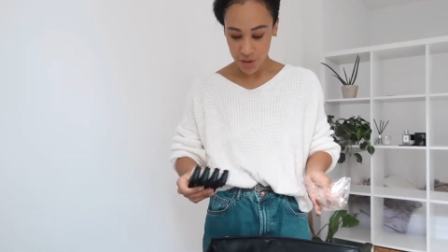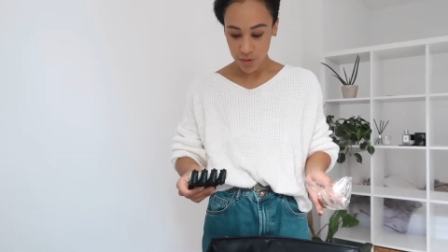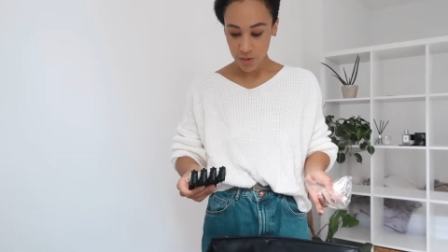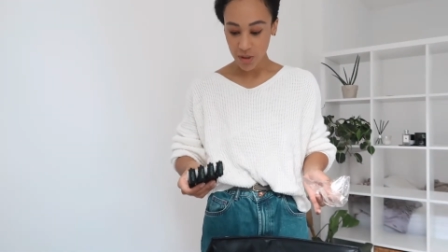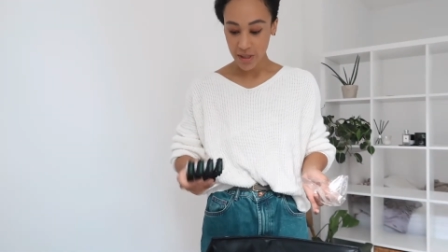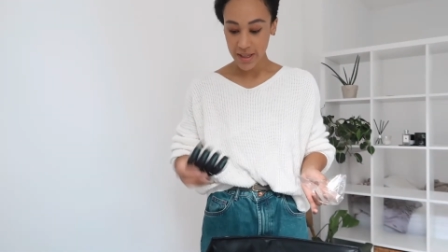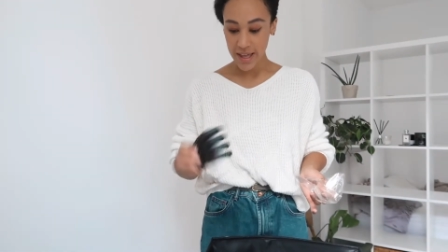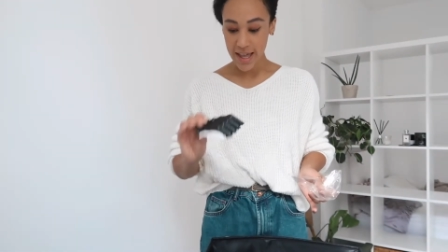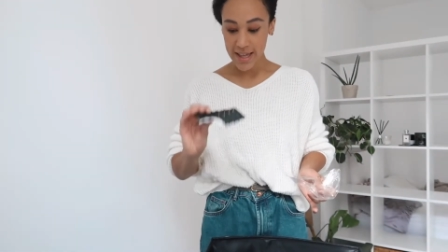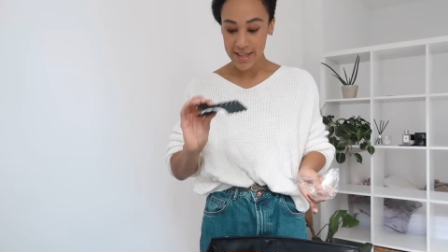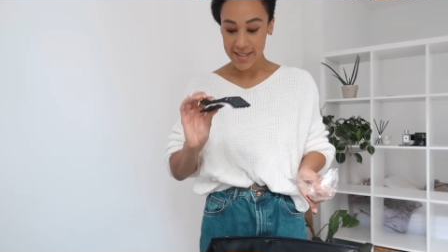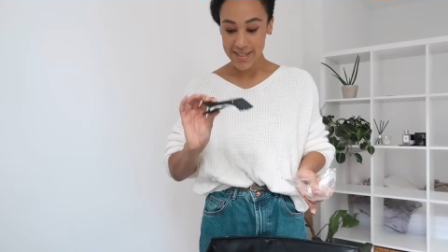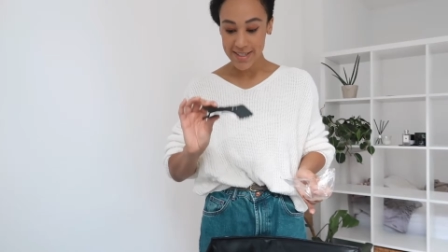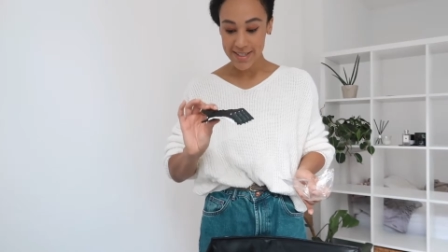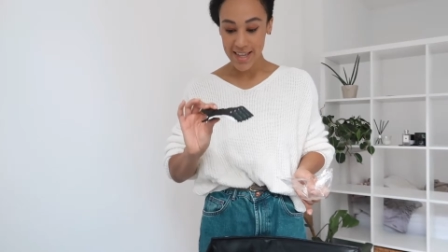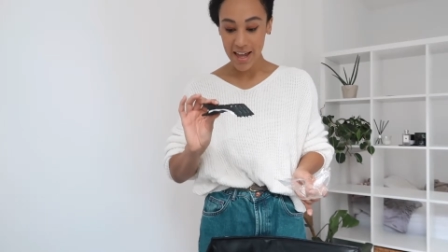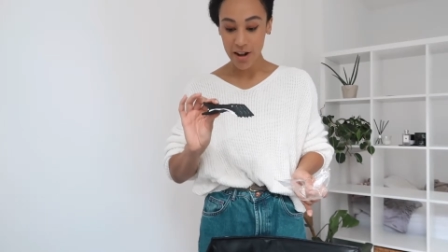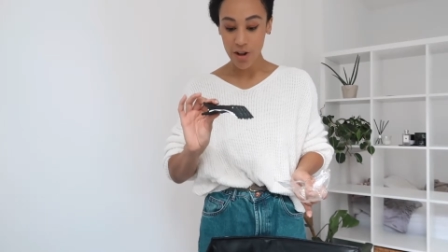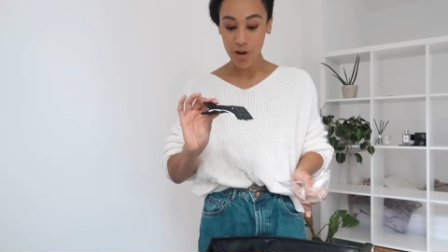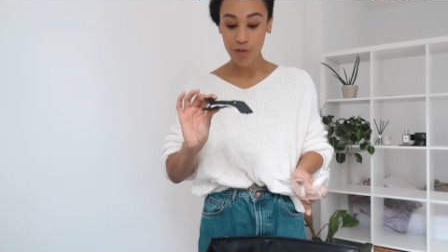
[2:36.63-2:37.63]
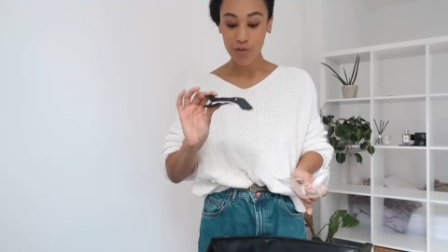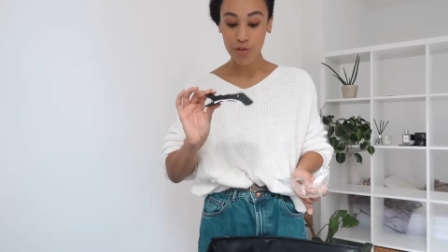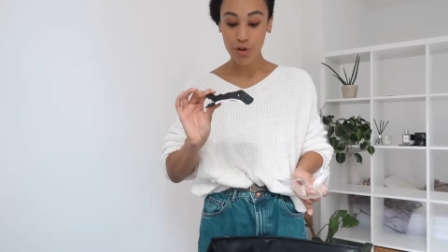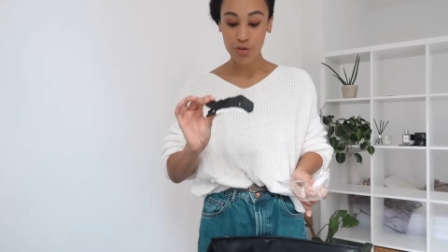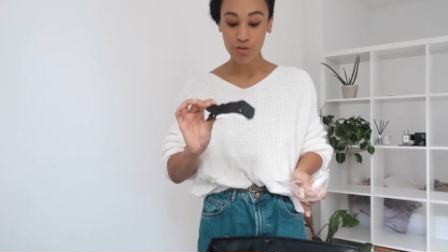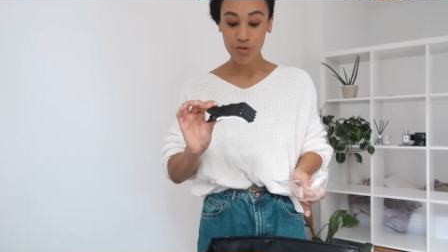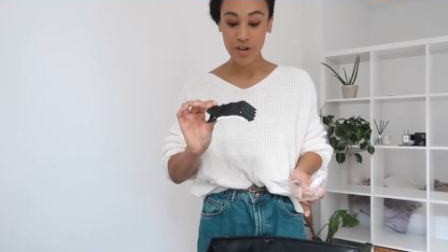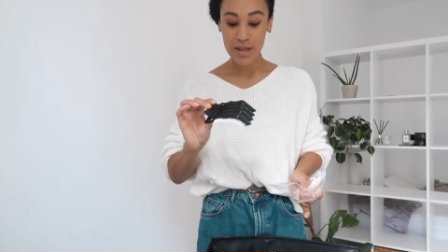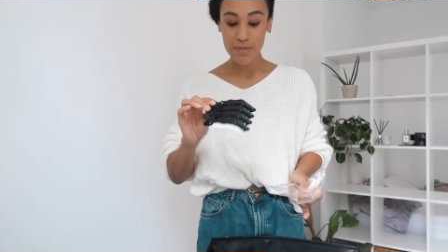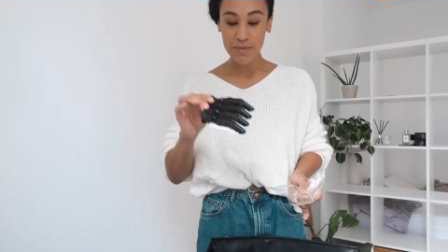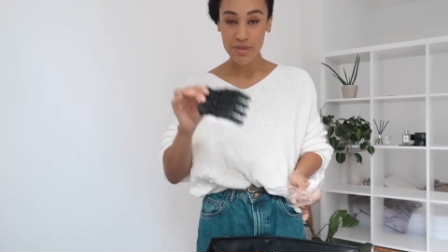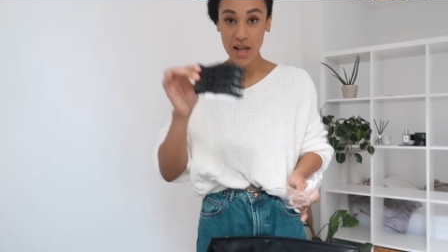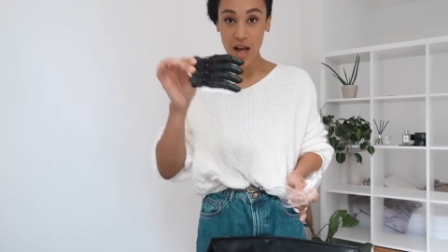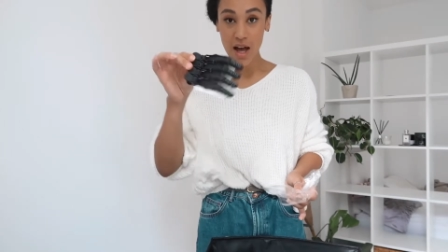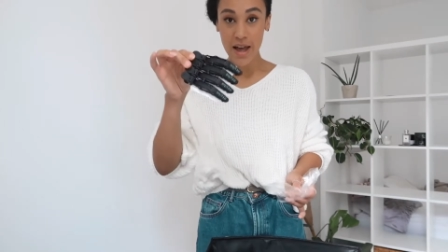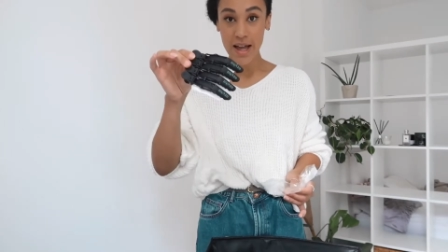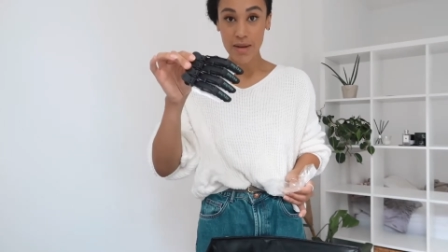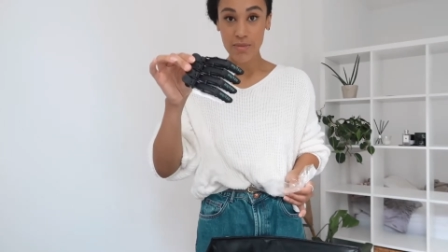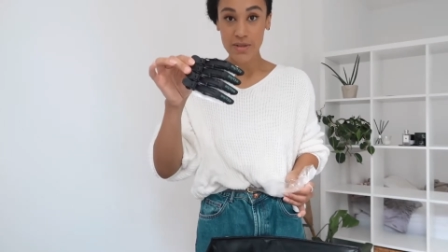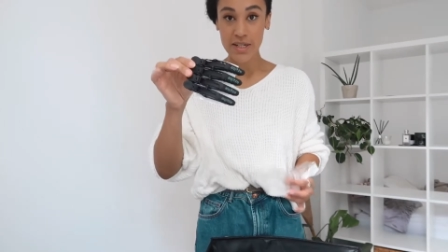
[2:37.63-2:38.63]
you will get a set of grips.
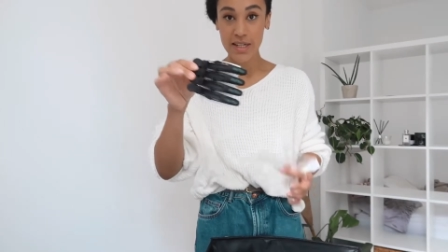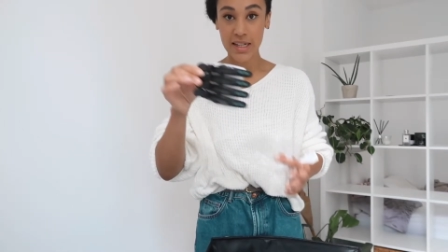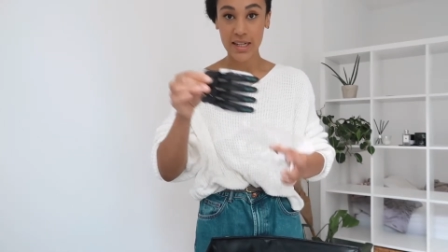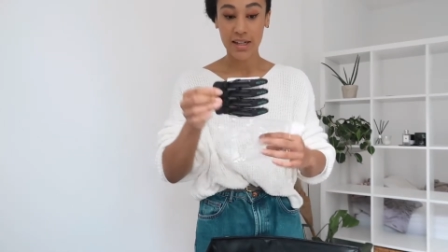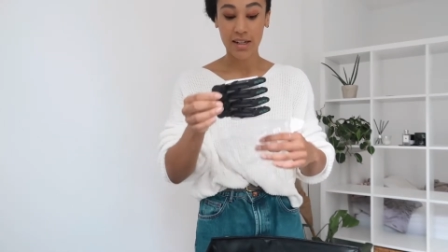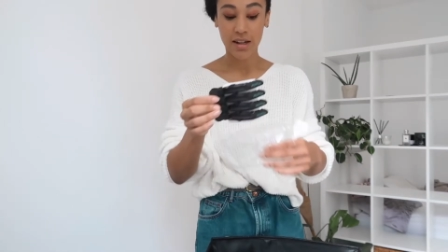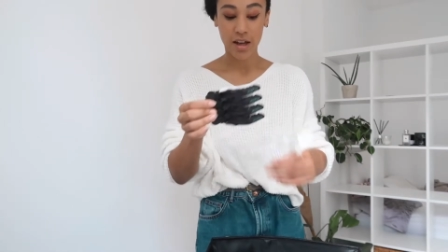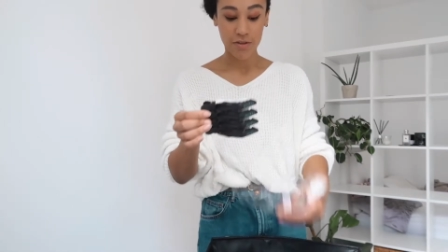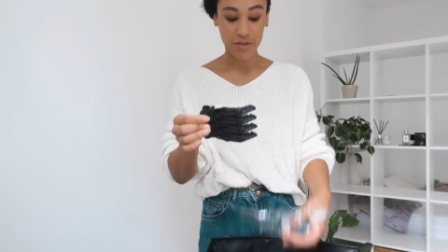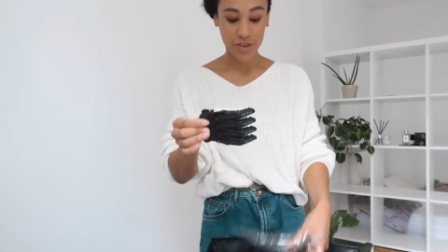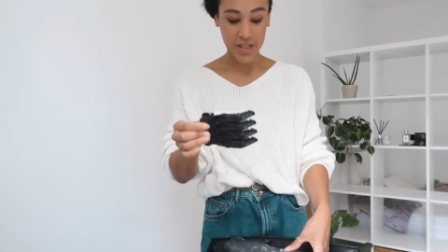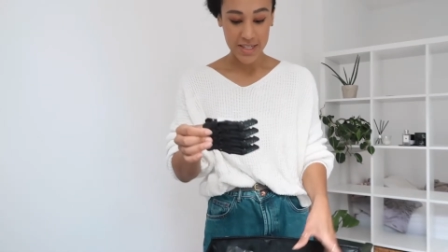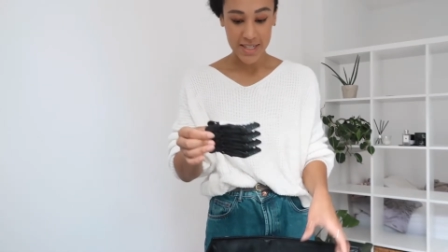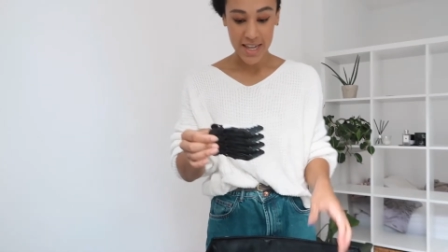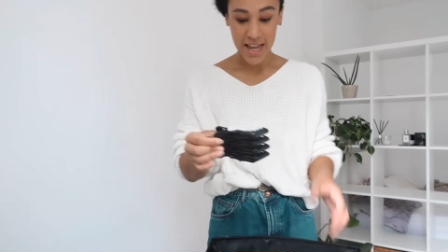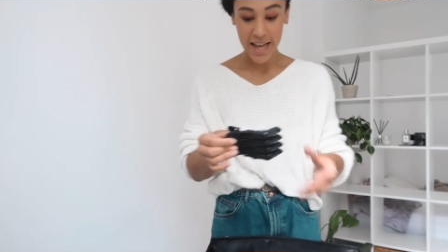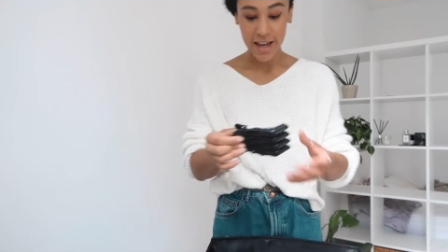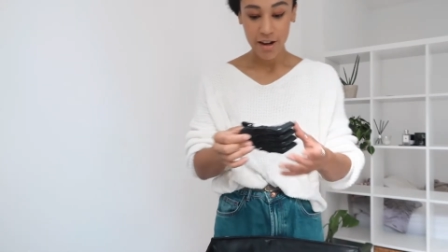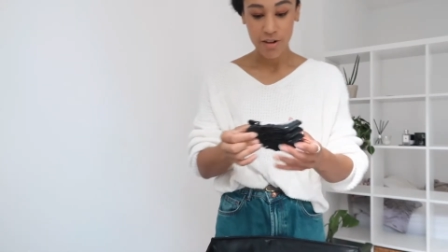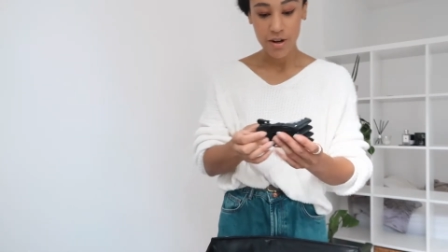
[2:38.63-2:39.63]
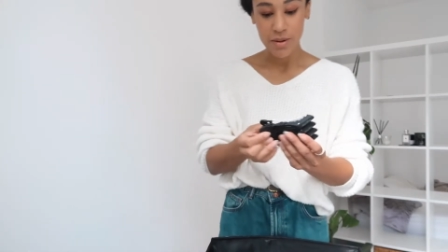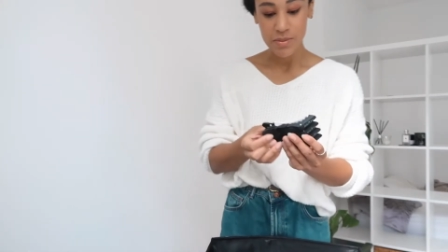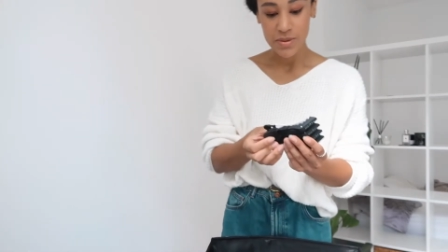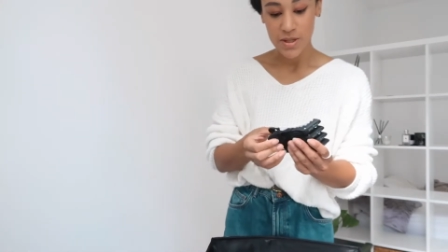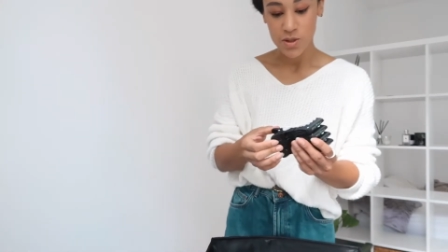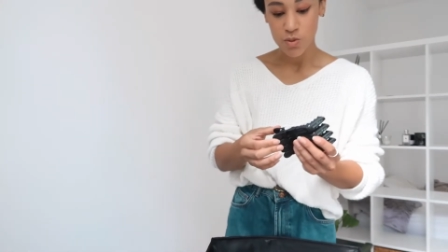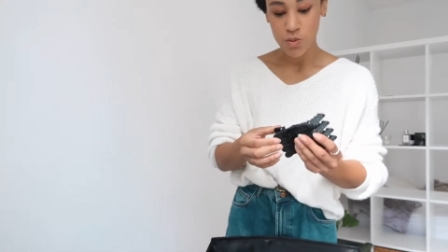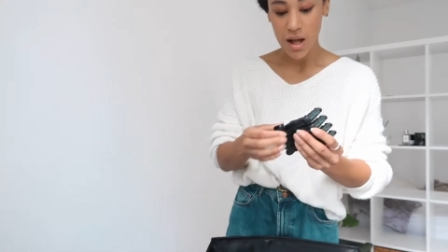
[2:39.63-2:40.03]
I absolutely love these hair grips as